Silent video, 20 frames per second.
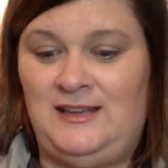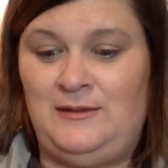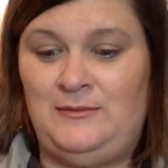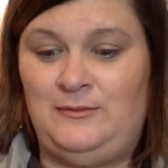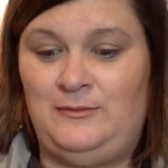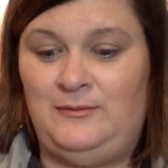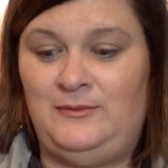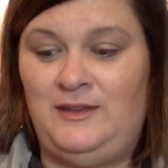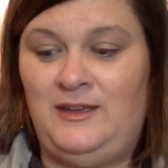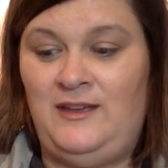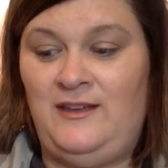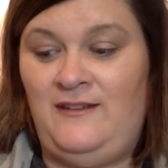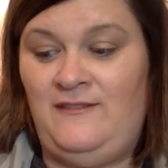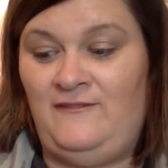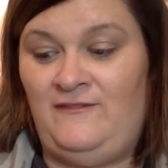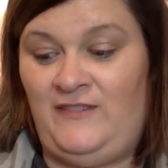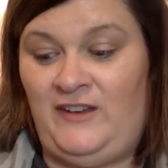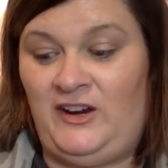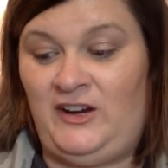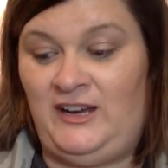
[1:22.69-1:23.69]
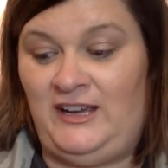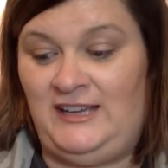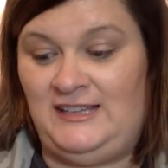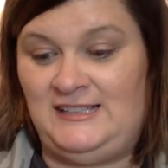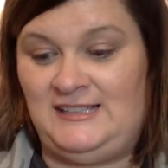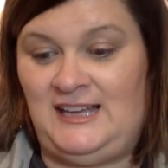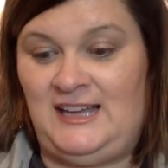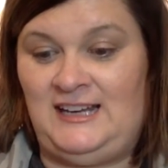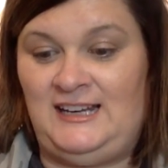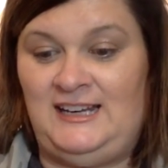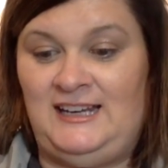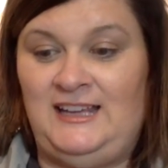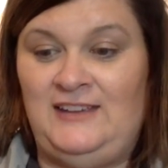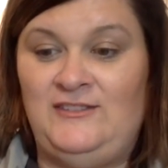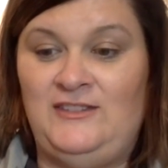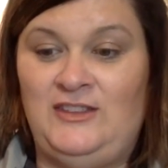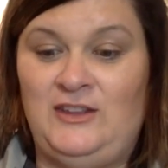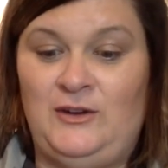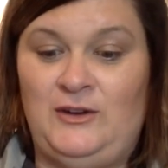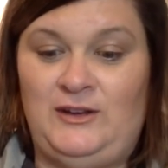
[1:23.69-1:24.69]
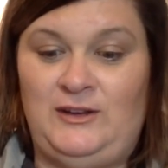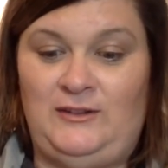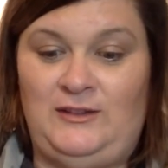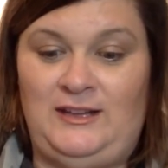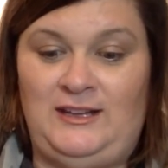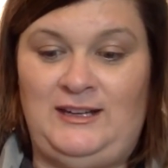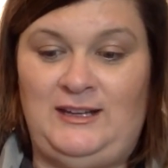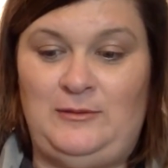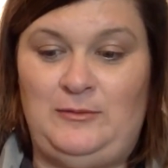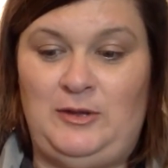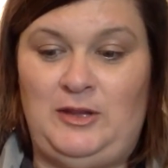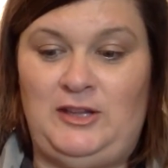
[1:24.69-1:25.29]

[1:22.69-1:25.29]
I'm very excited, even though I don't like nail